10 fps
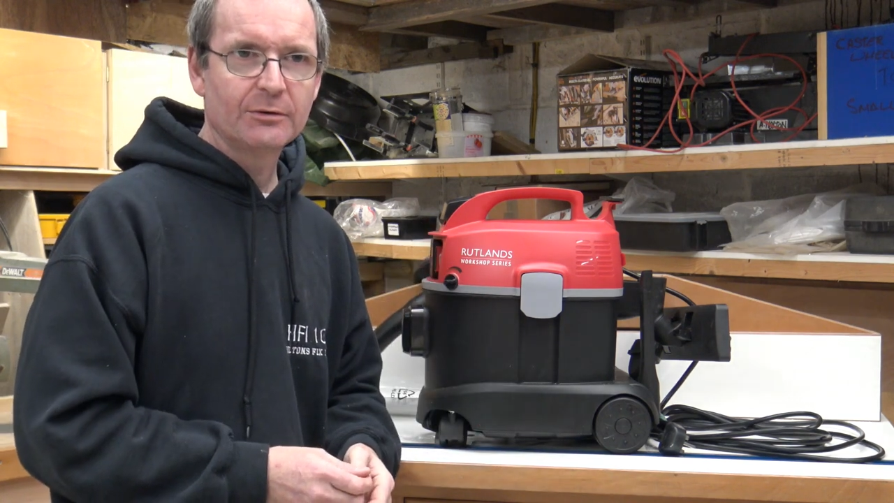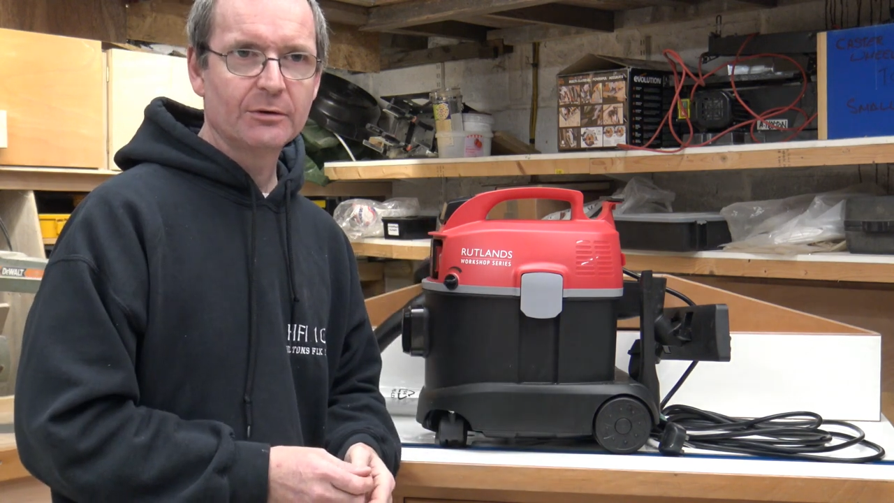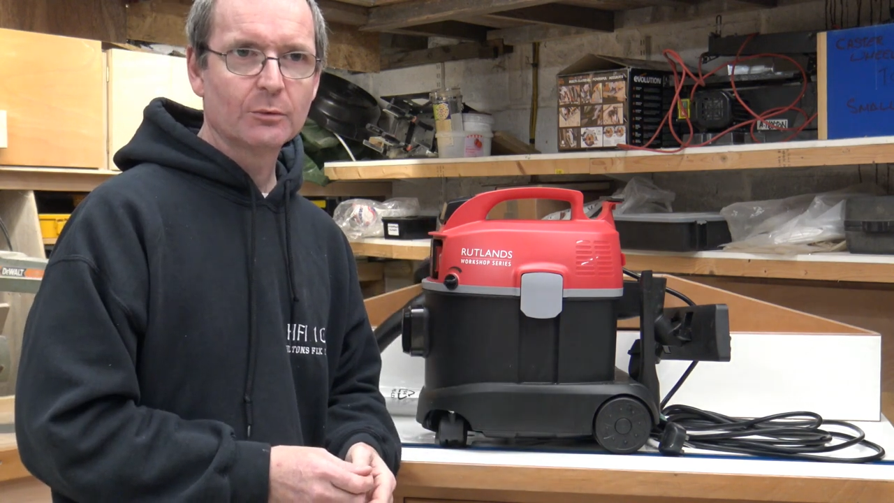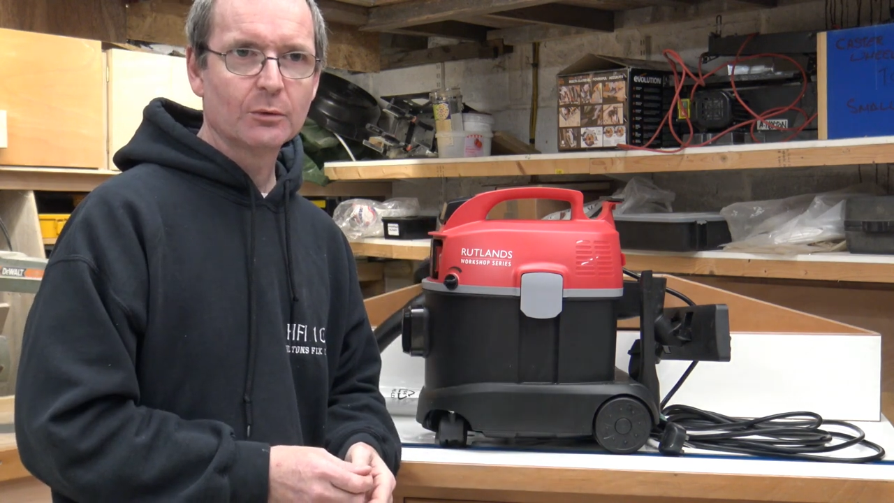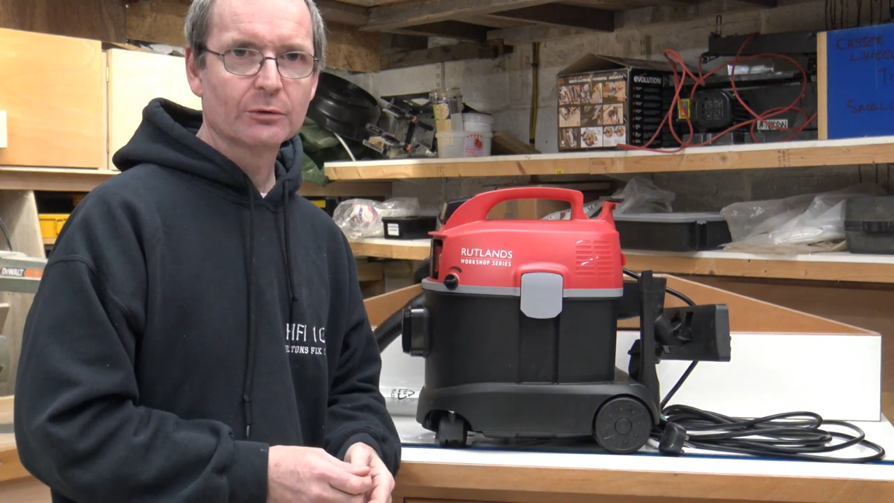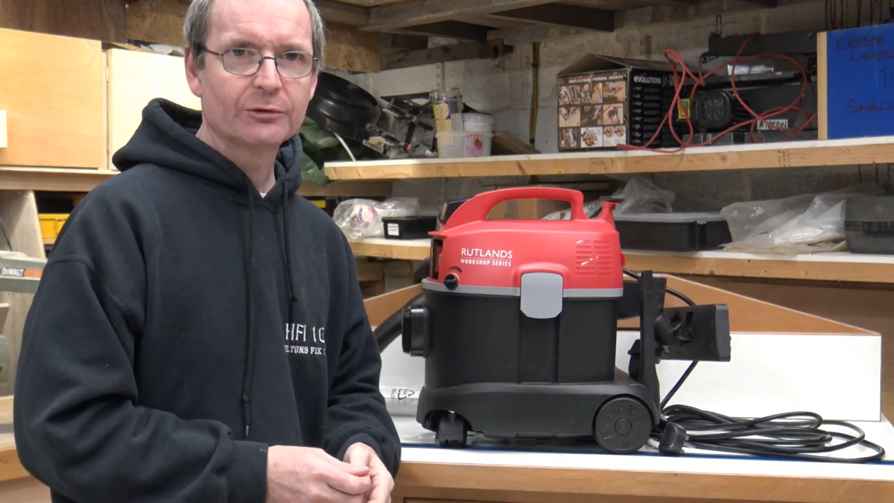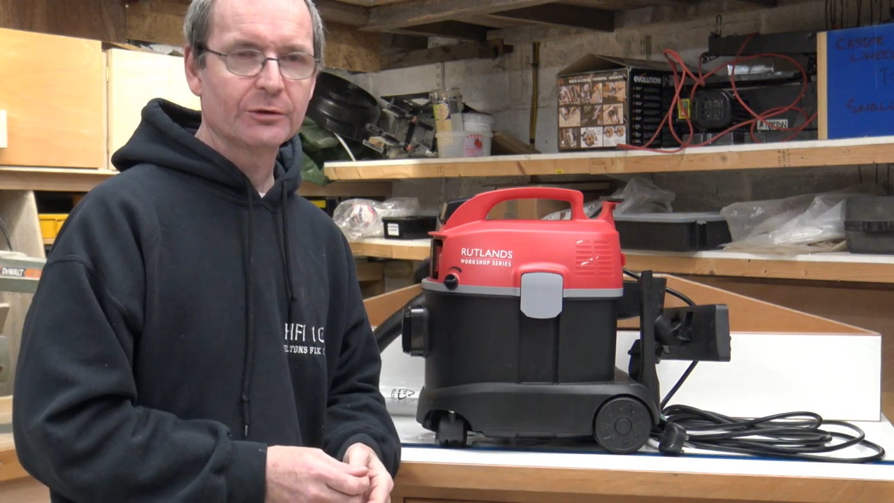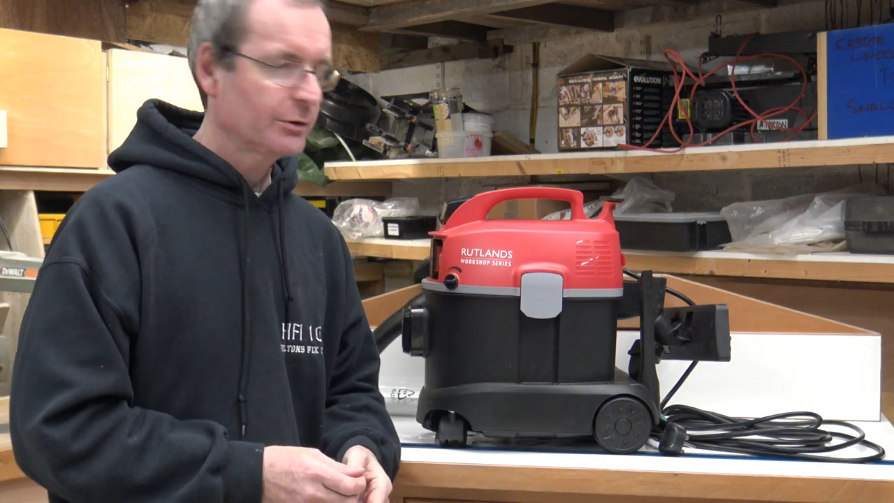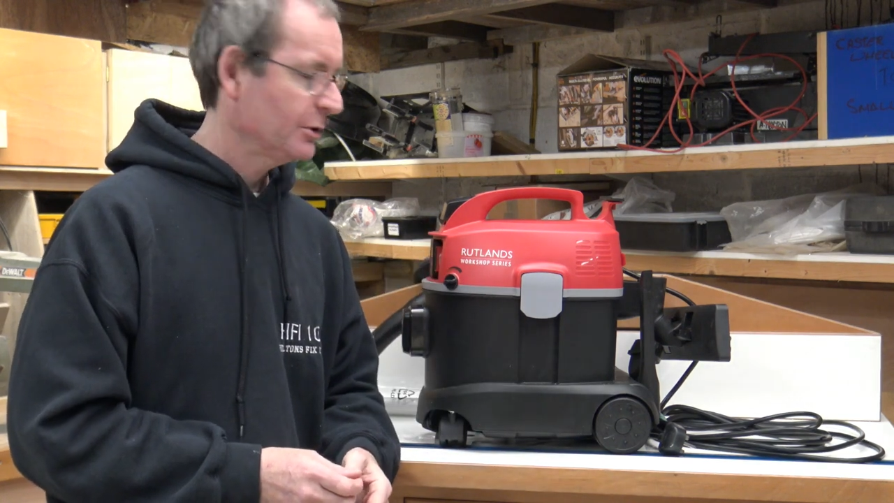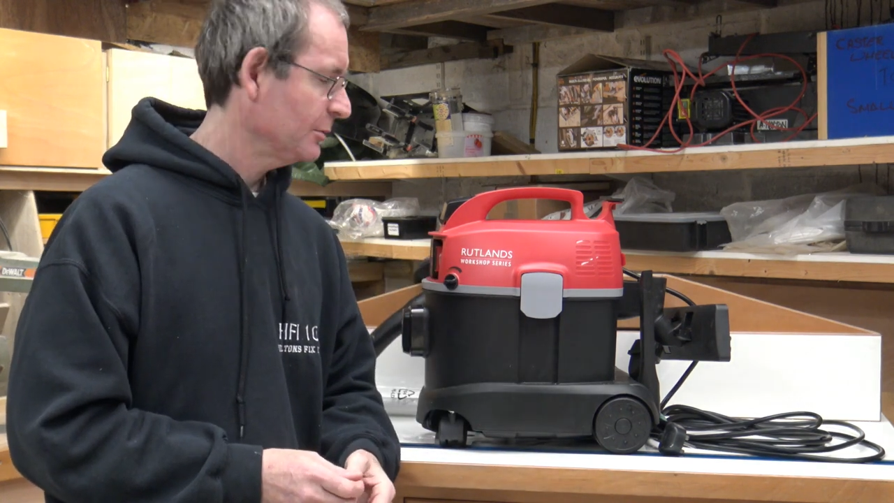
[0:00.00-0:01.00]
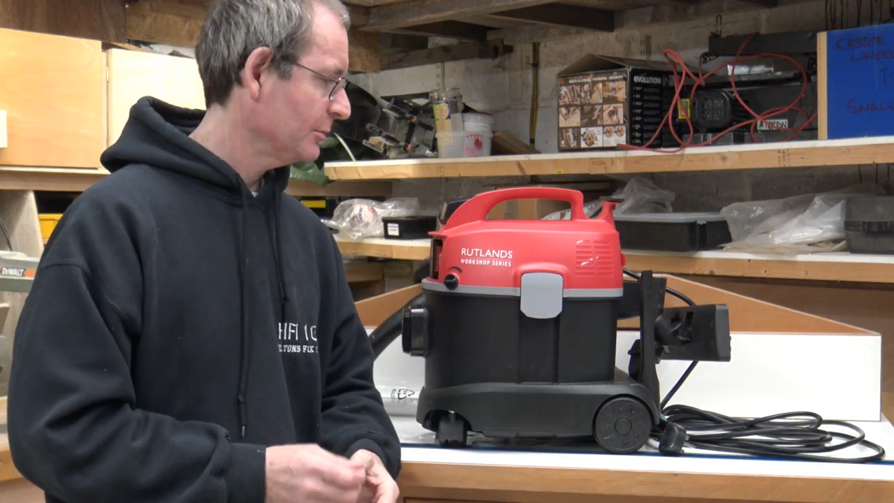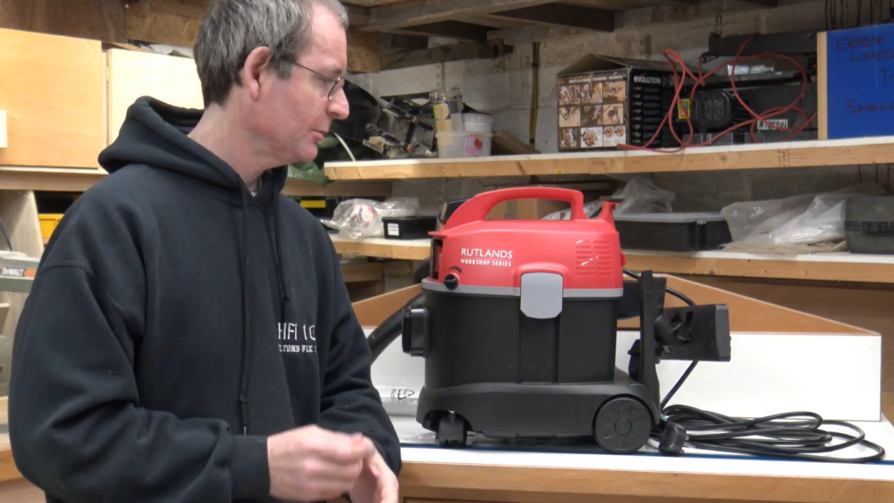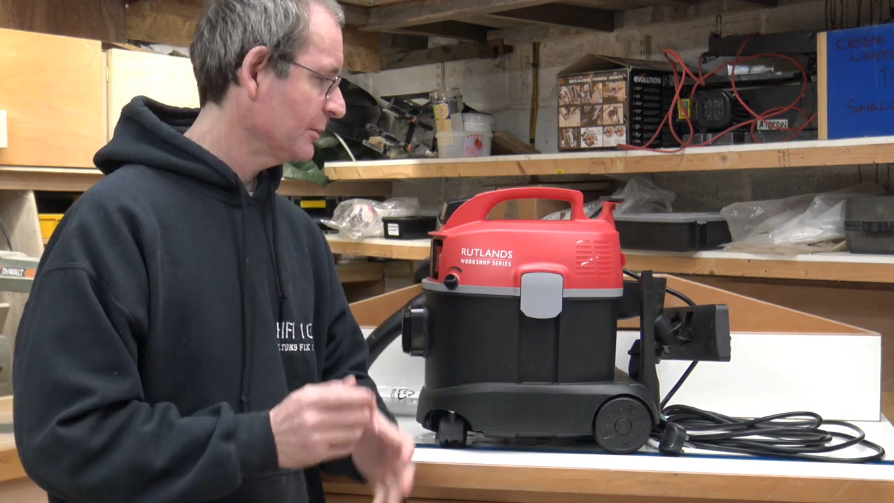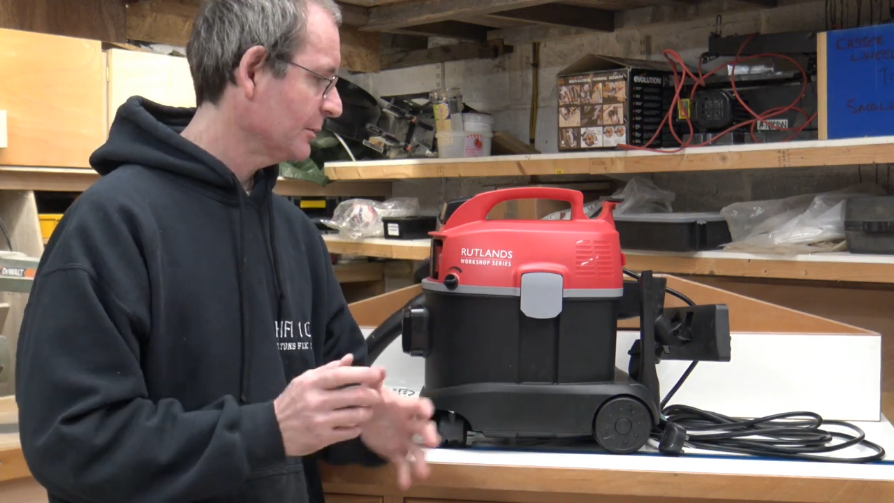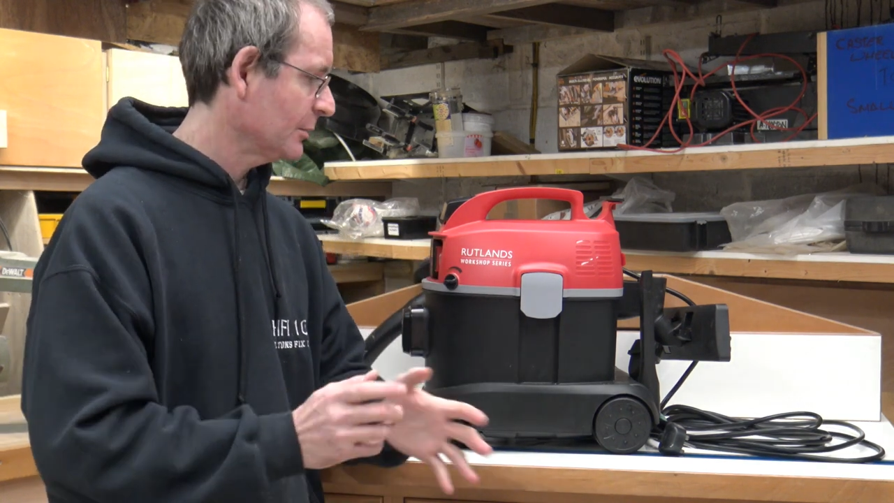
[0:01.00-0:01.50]
to the wall socket
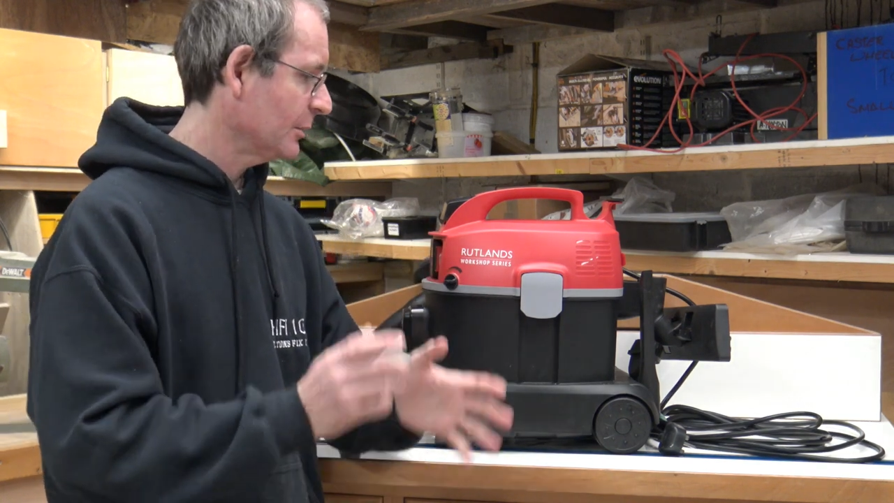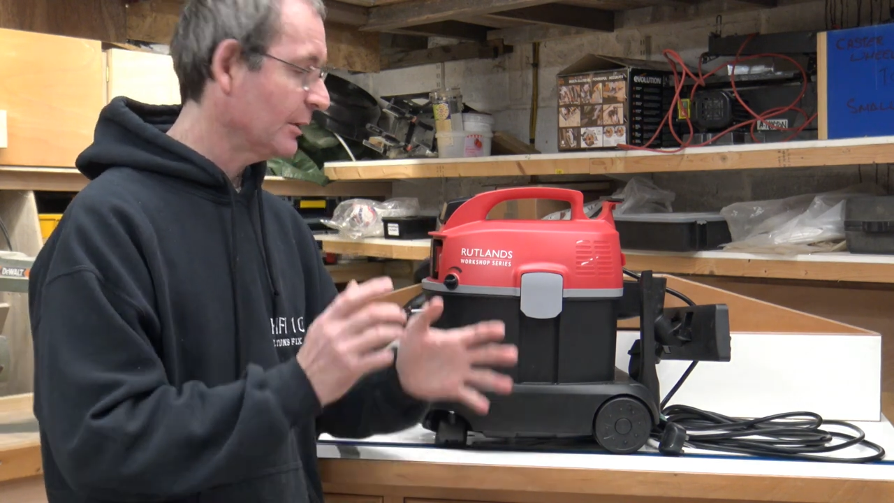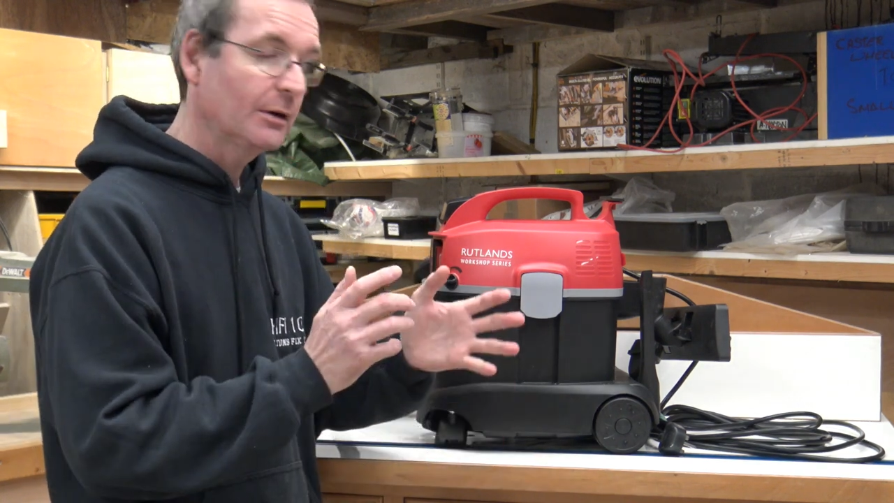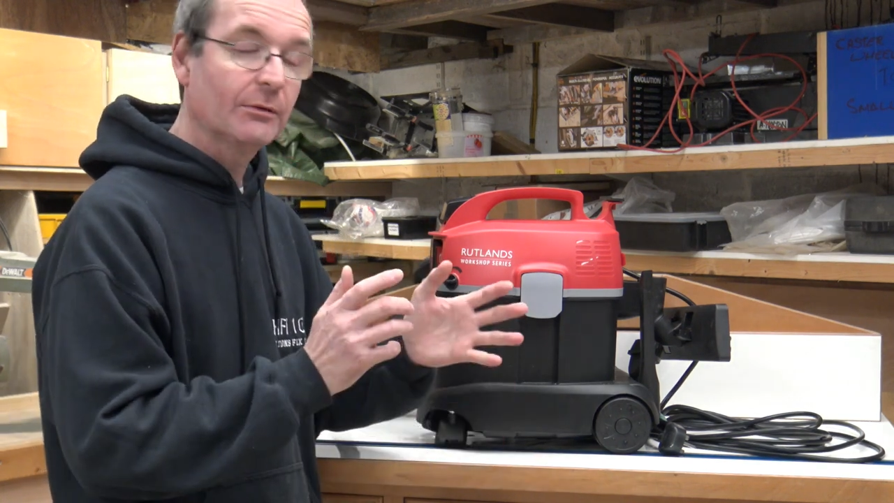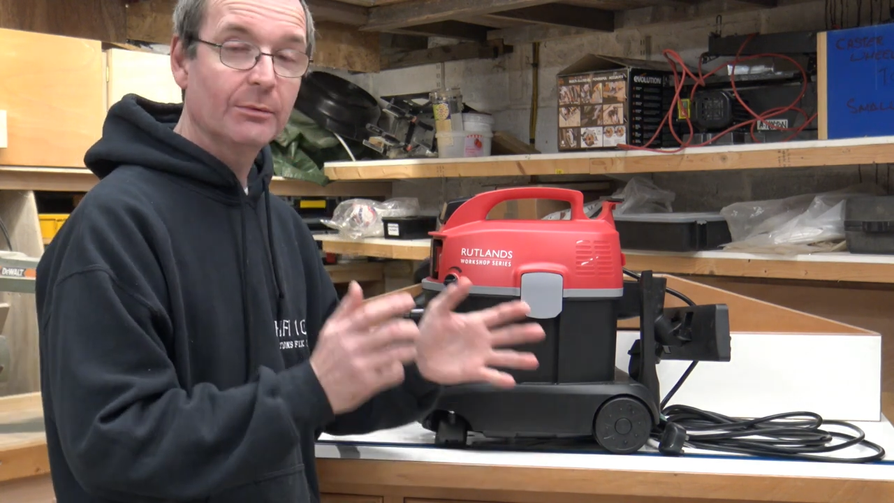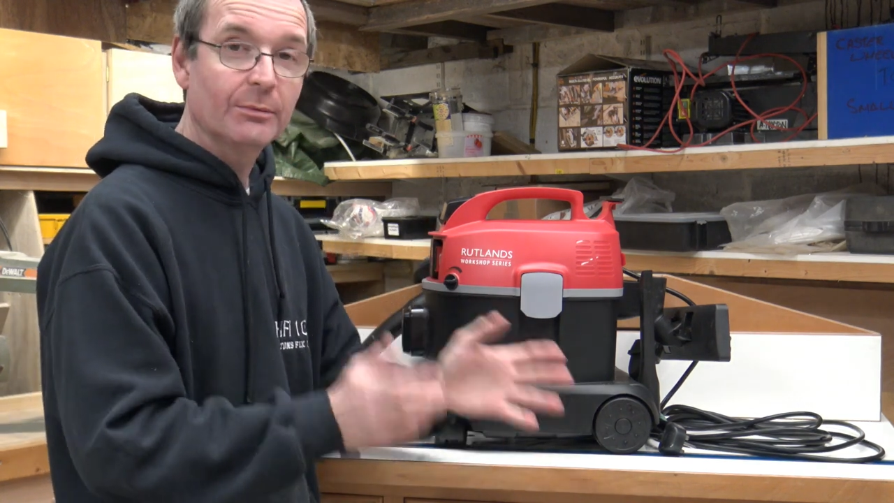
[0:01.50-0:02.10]
or anything like that.